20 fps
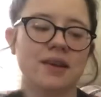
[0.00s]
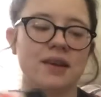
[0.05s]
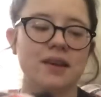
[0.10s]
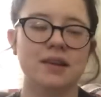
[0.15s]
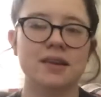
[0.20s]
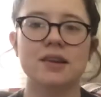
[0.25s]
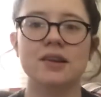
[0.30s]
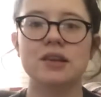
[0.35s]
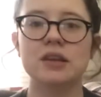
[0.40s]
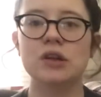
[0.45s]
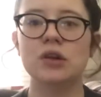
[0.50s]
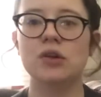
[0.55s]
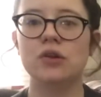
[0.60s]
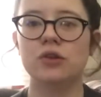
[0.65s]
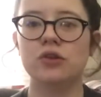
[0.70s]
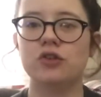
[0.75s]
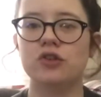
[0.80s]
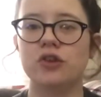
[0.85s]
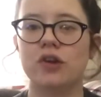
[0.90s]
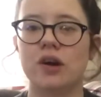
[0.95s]
These little
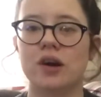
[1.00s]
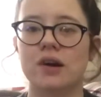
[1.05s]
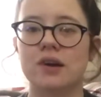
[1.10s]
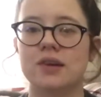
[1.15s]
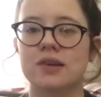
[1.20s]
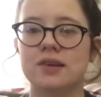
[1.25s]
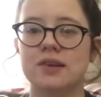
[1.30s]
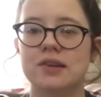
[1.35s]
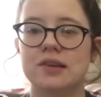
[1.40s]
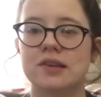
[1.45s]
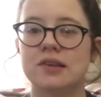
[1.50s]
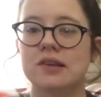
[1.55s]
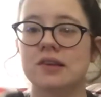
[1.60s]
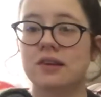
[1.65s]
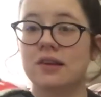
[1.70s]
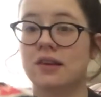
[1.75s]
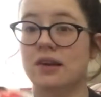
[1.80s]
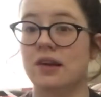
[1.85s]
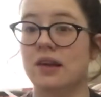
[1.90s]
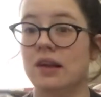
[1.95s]
trucks,
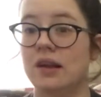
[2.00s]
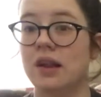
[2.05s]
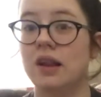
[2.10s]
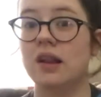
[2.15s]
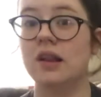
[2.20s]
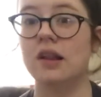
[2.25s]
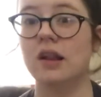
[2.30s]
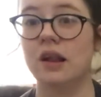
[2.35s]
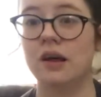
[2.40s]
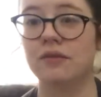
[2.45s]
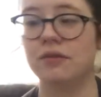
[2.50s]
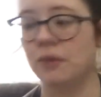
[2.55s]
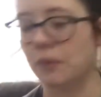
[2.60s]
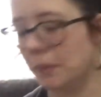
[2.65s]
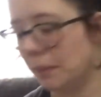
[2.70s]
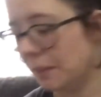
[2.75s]
love them.